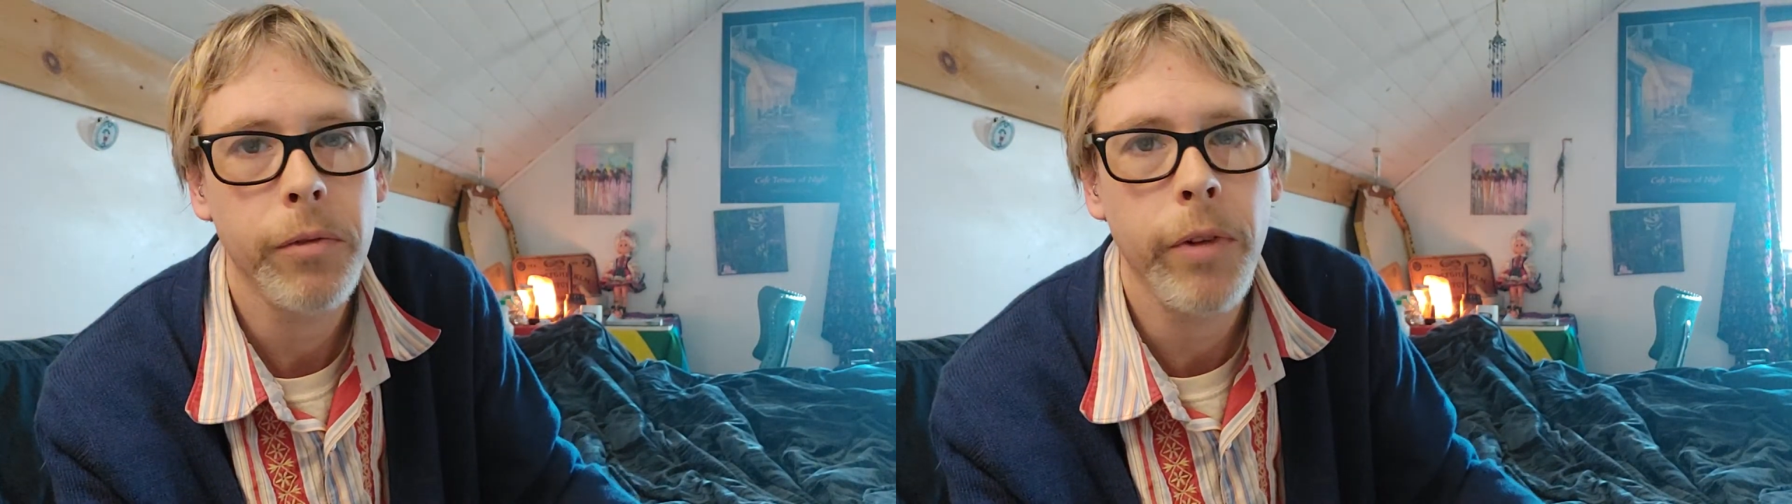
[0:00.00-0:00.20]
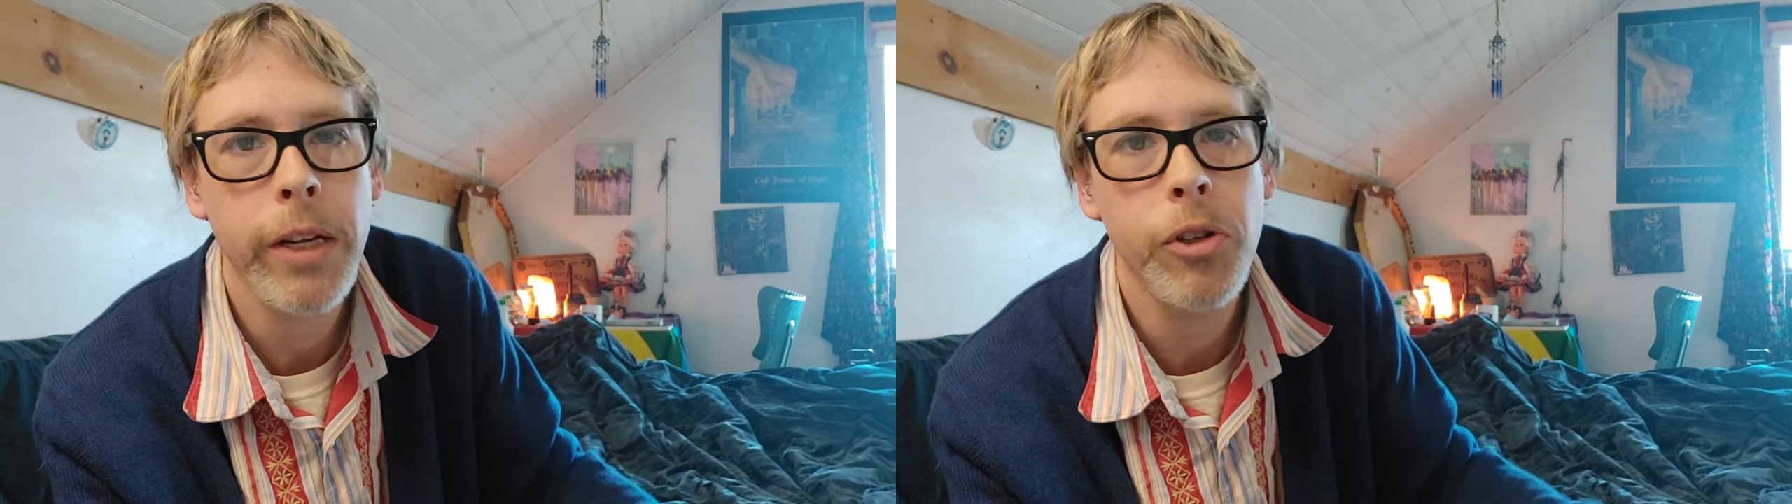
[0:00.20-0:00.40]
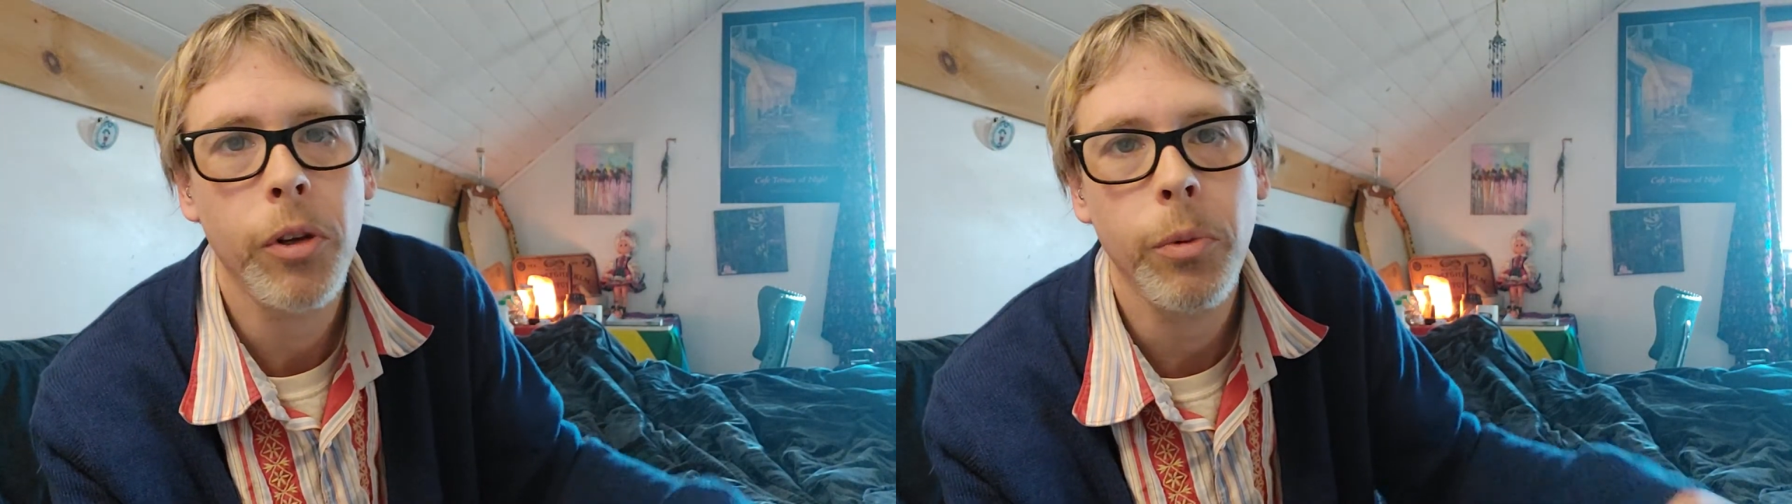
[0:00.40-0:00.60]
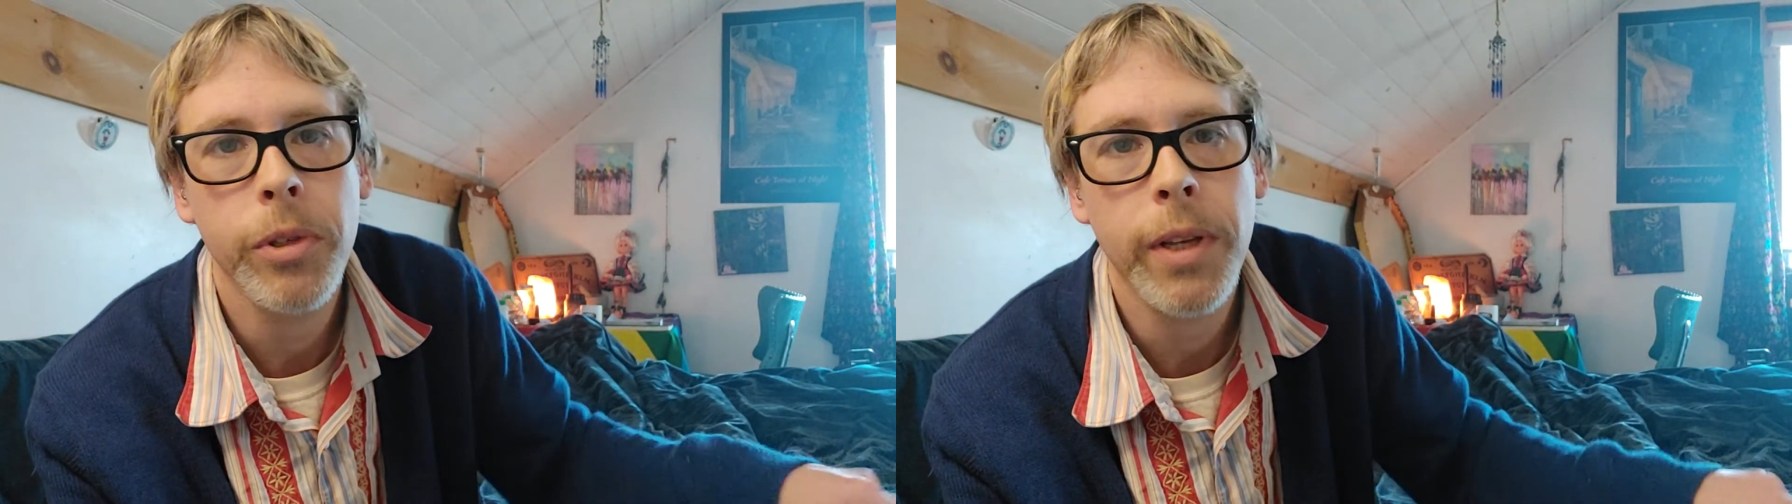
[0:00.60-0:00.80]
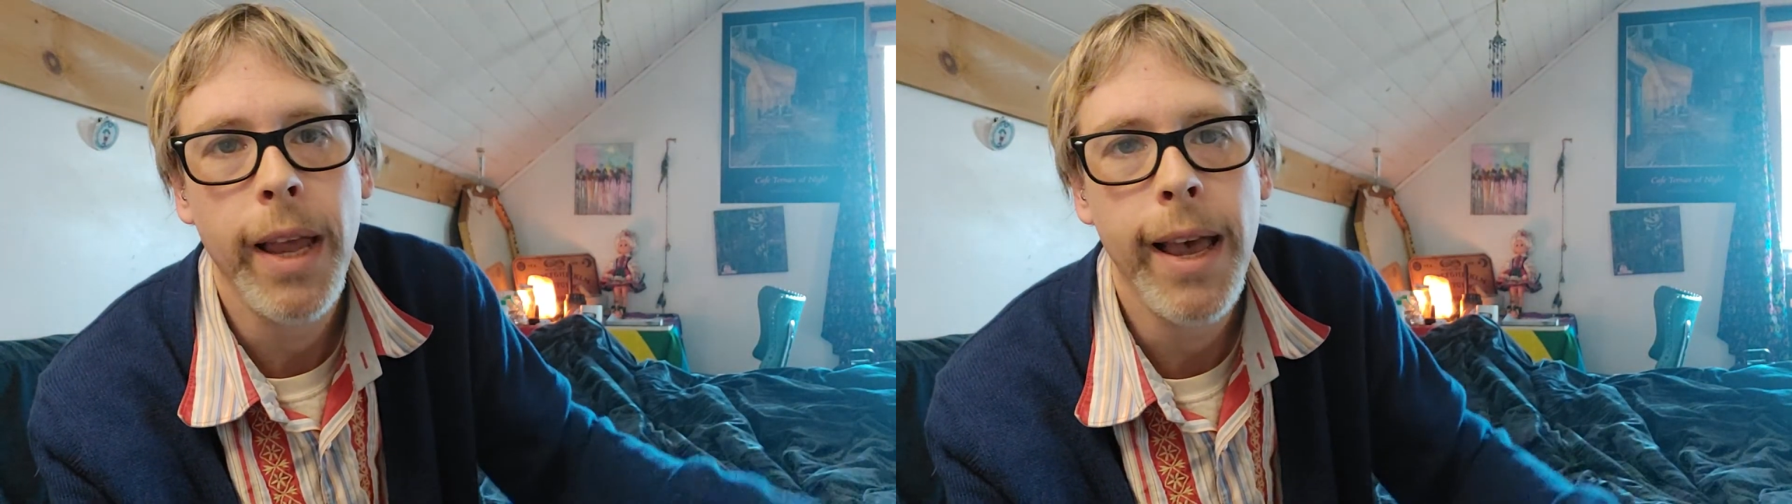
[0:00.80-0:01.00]
Rachel,
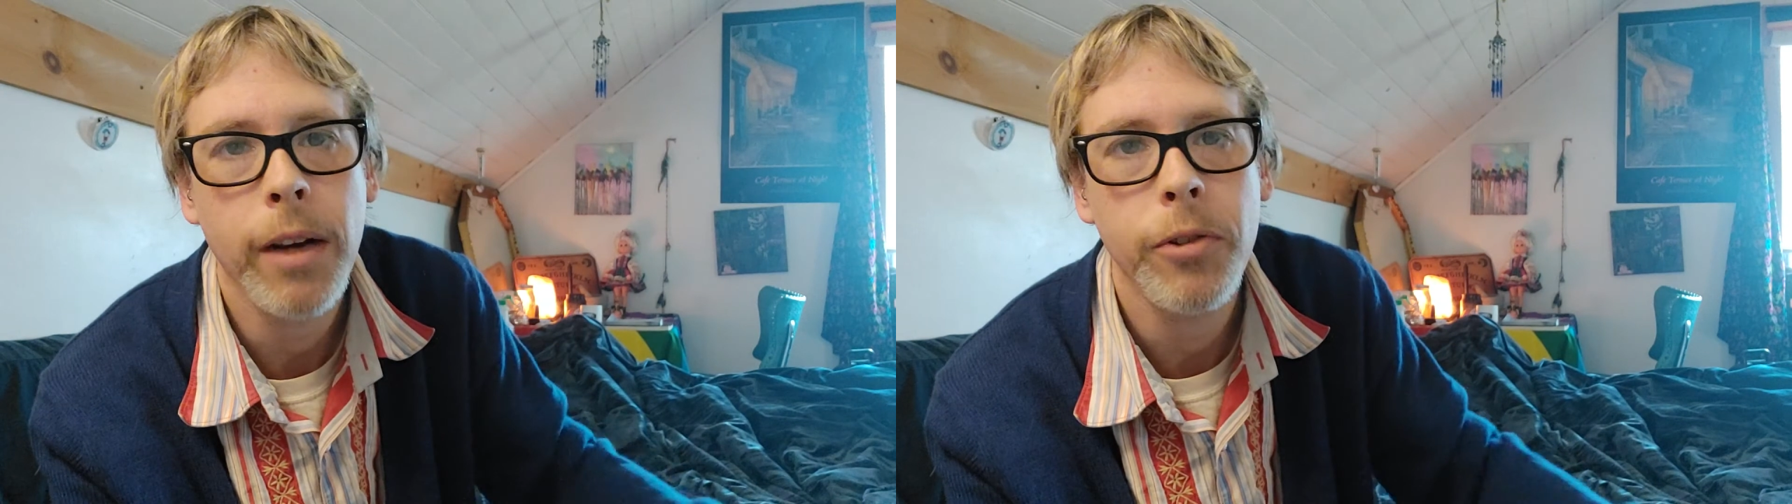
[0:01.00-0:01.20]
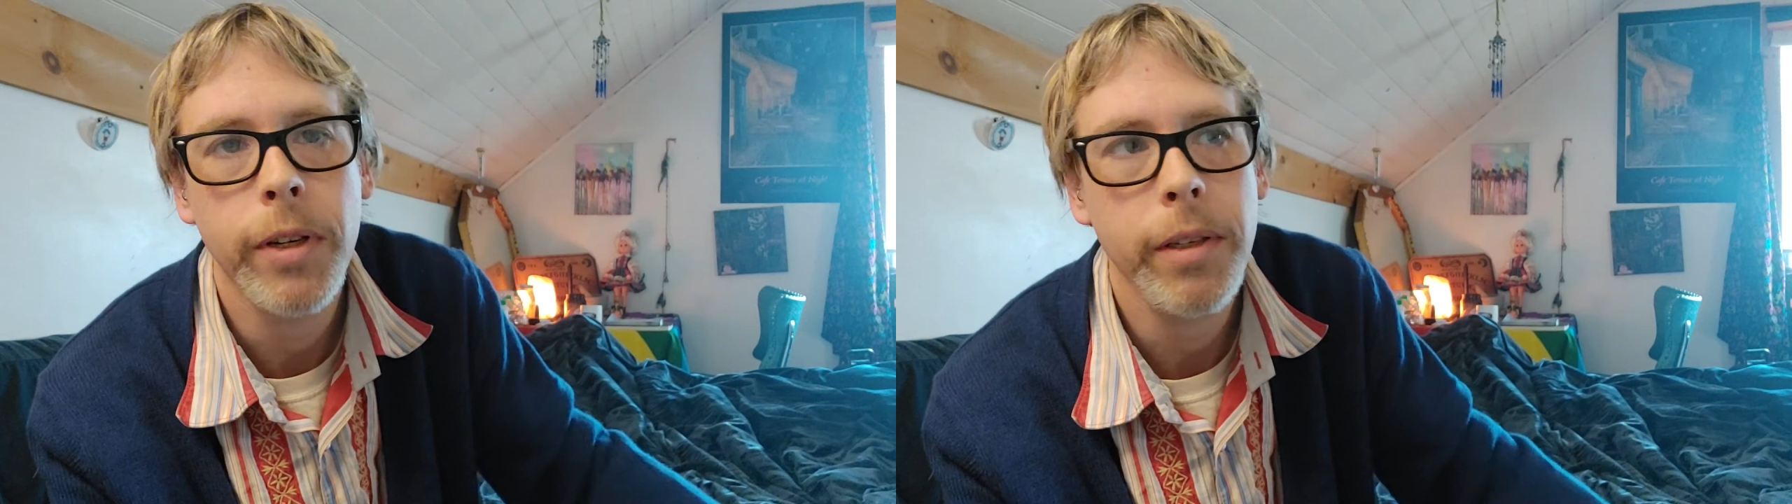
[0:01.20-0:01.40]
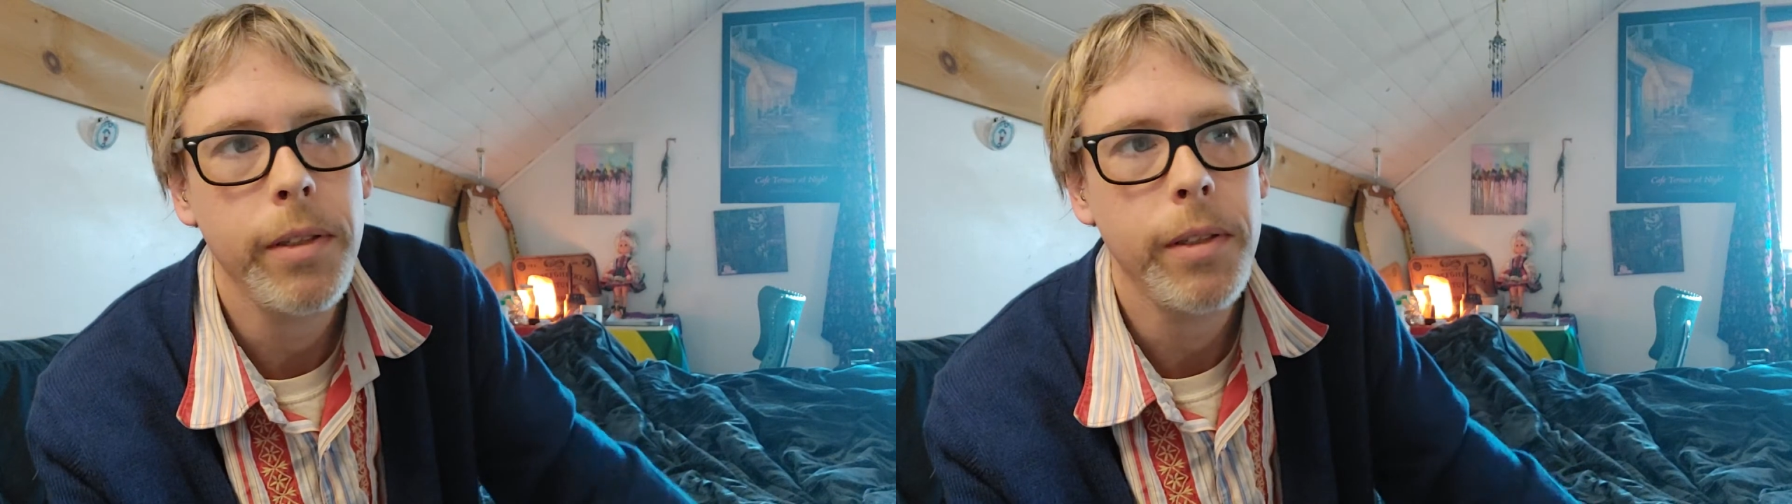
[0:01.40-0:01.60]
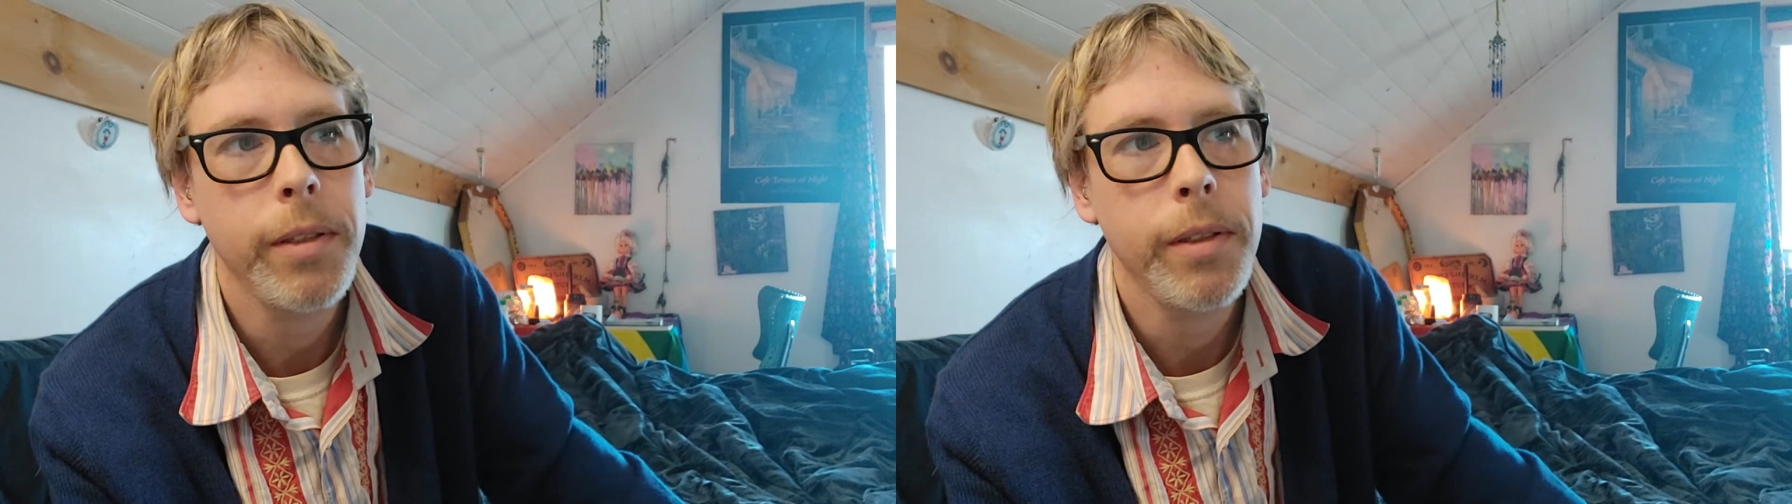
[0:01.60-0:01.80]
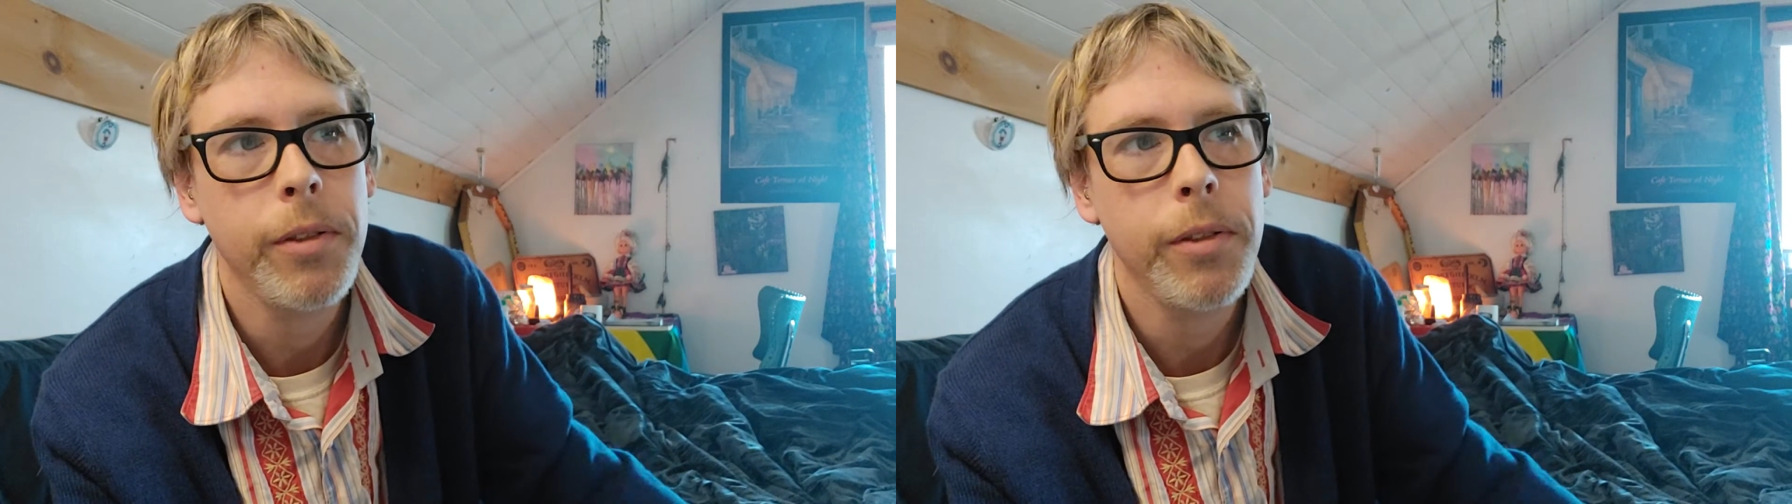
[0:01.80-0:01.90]
was an actress